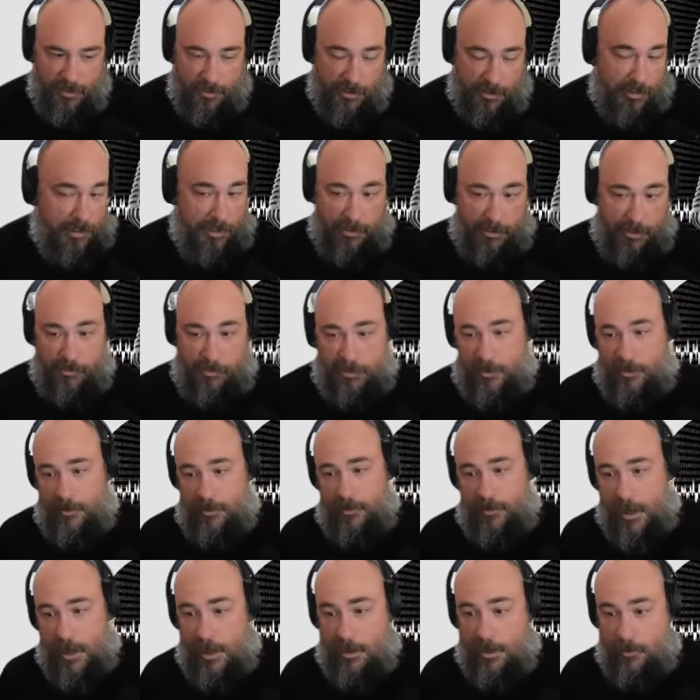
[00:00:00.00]
And then,
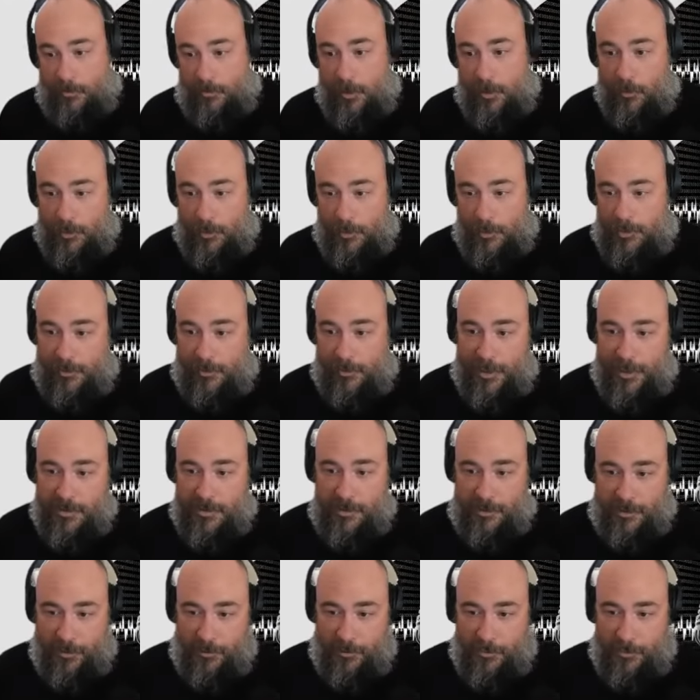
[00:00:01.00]
Grant, I don't know what the class
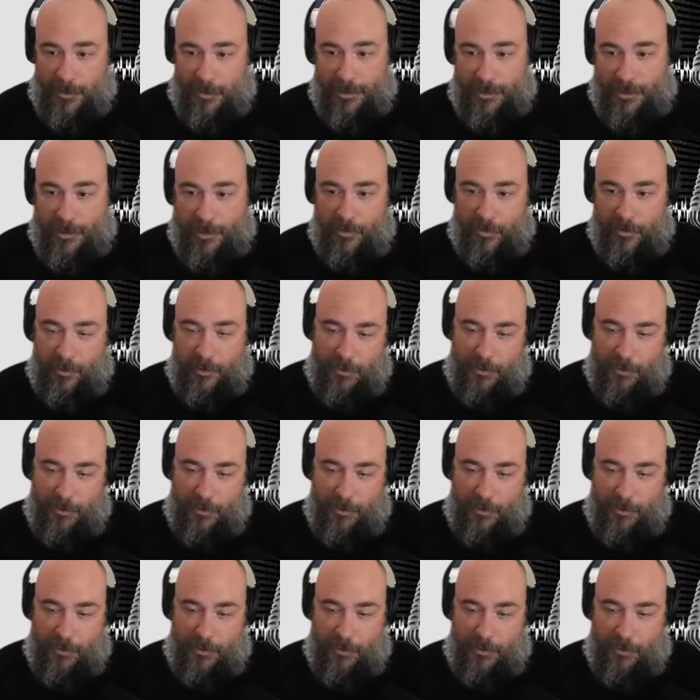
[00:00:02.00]
is going to be either.